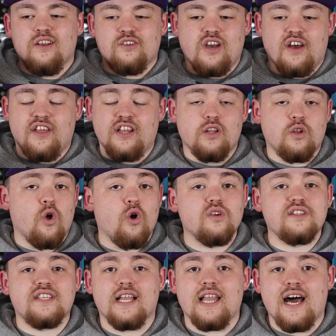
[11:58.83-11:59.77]
So I think they'll
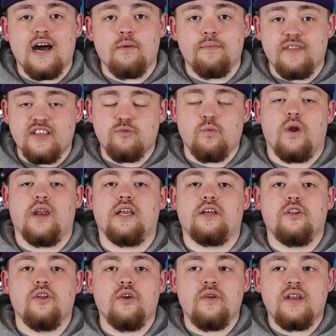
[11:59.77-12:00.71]
all sell out, this one
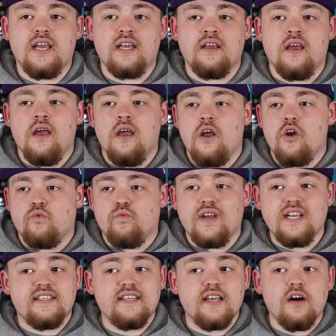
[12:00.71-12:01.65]
included.
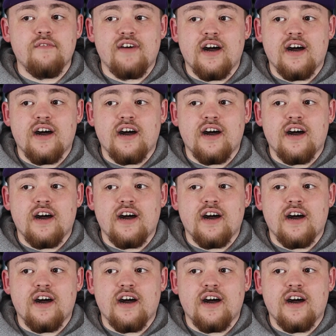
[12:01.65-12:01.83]
Resale